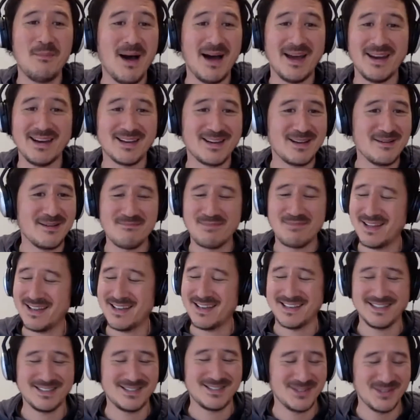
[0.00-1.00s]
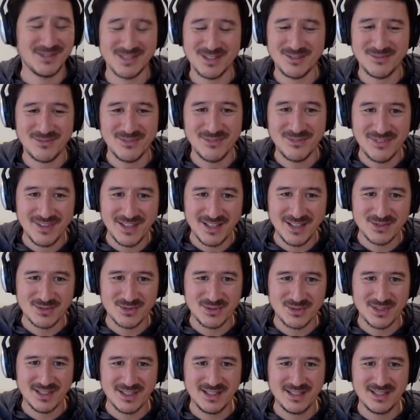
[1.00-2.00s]
man are completely two different things,
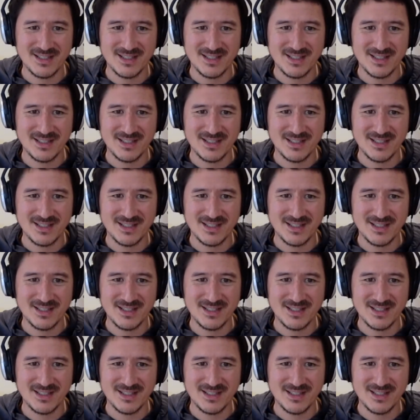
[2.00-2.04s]
right?